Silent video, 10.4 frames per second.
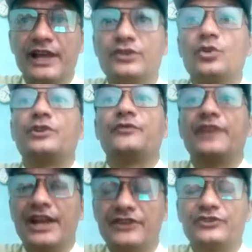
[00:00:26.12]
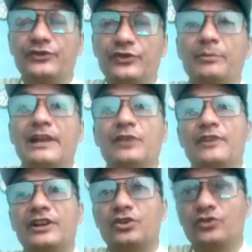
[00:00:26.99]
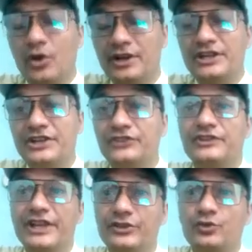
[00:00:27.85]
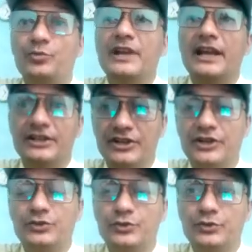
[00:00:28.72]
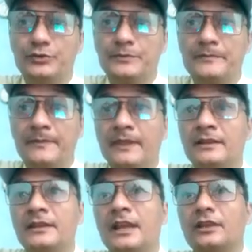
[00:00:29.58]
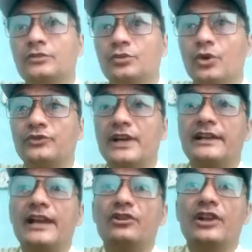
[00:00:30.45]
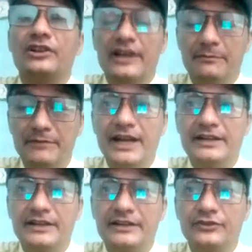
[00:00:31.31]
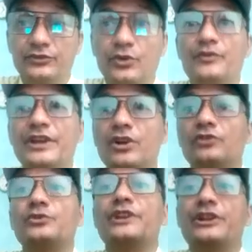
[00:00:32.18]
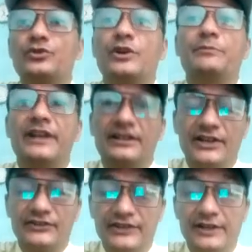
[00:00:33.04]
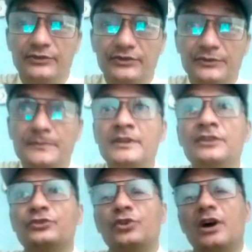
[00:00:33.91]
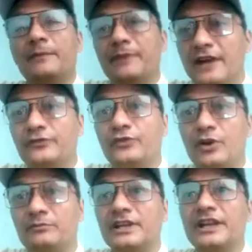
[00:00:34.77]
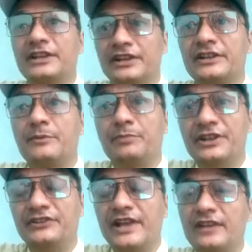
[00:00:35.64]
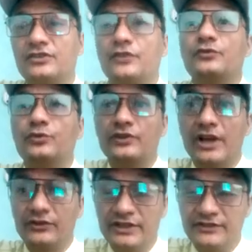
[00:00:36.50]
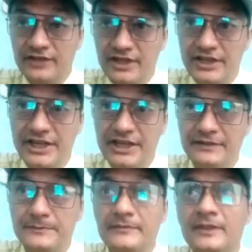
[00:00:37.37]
and notifications from relevant authorities need to be adhered to. Those are regularly updated, so we also need to update ourselves. So apart from the Indian Companies Act of 2013,